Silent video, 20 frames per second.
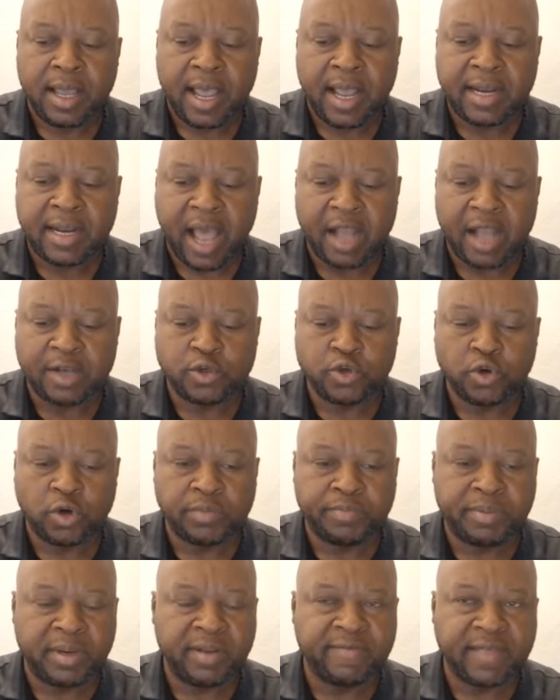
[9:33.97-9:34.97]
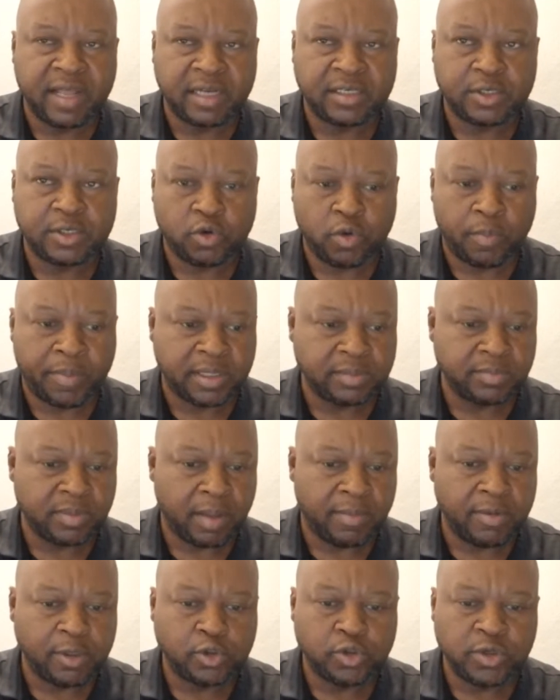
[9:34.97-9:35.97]
And I do not believe that Robert
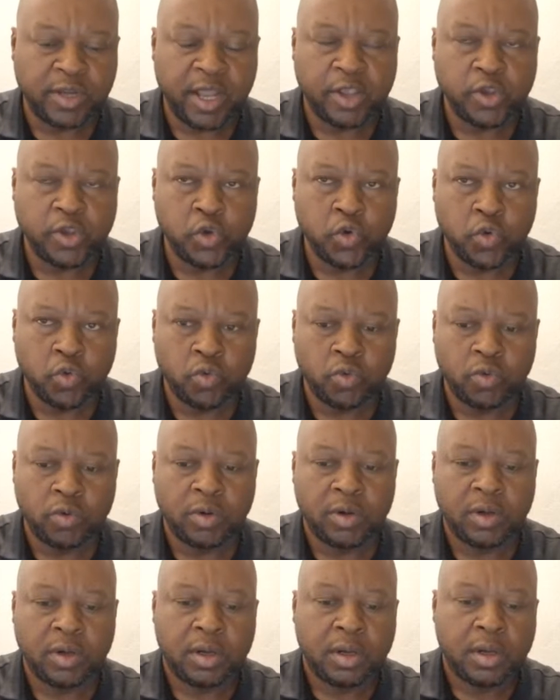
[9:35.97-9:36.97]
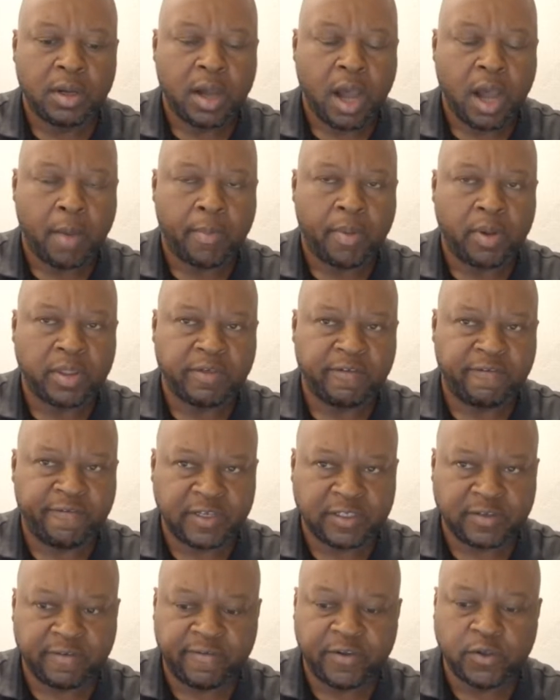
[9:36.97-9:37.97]
Mugabe Jr. knew about the
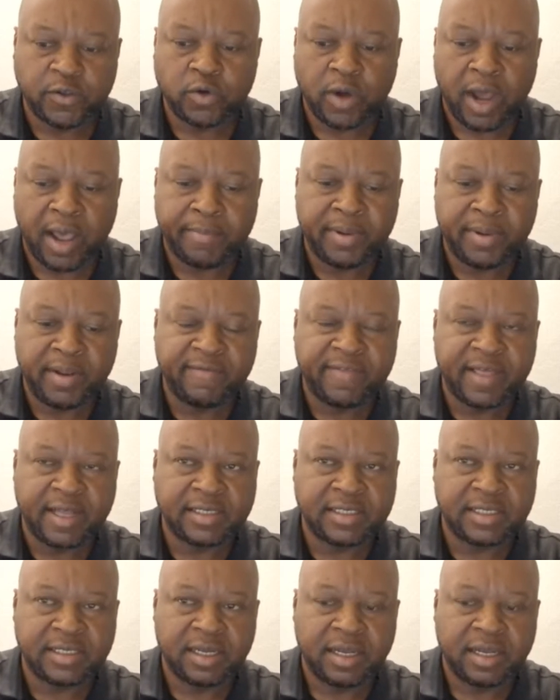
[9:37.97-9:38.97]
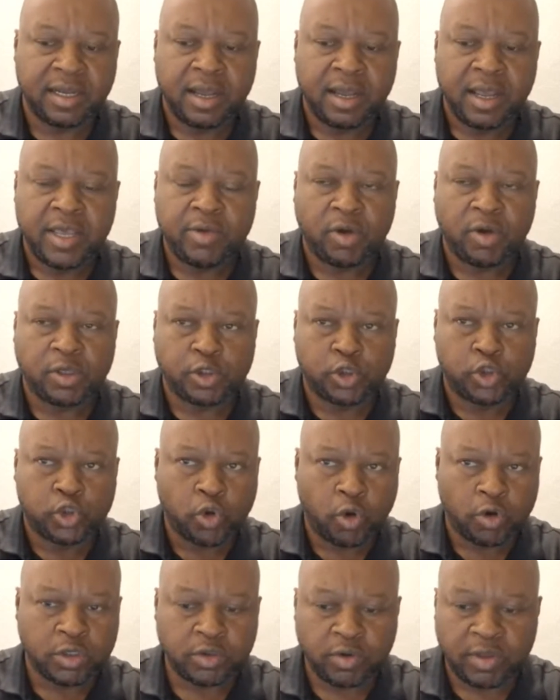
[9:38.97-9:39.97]
first video. I believe that he was
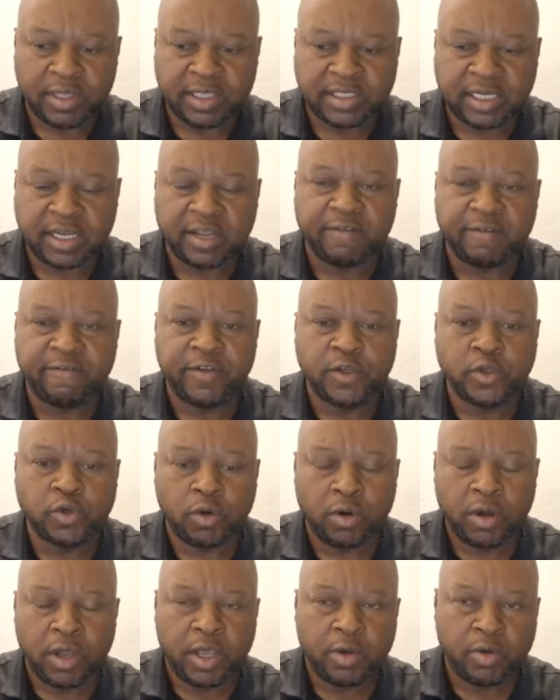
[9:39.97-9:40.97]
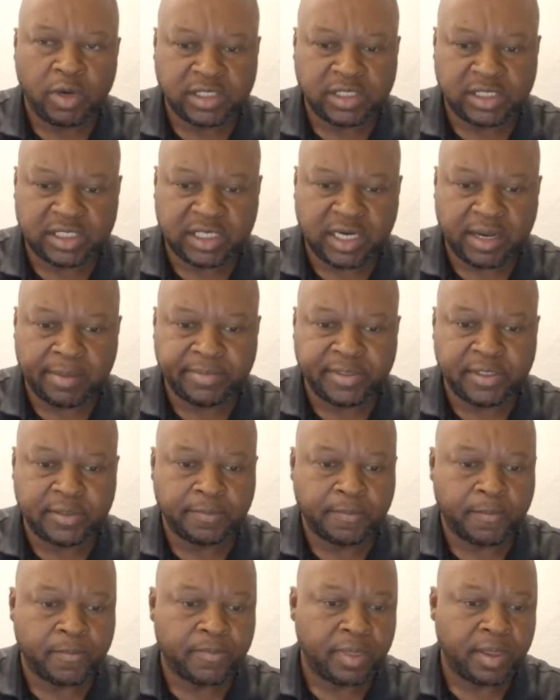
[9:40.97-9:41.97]
shocked on the second video. He was
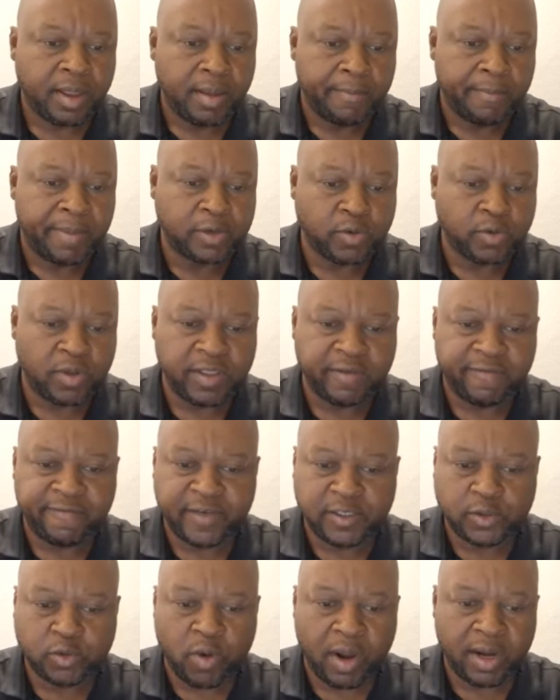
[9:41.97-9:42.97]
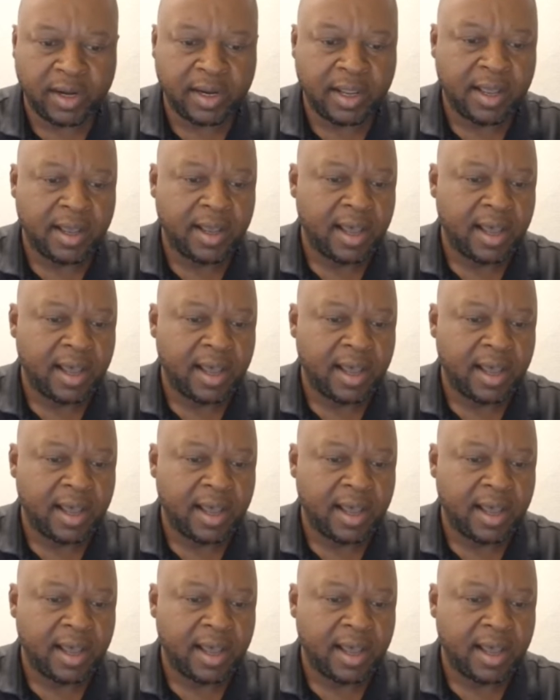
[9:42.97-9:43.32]
trapped. But on the first one,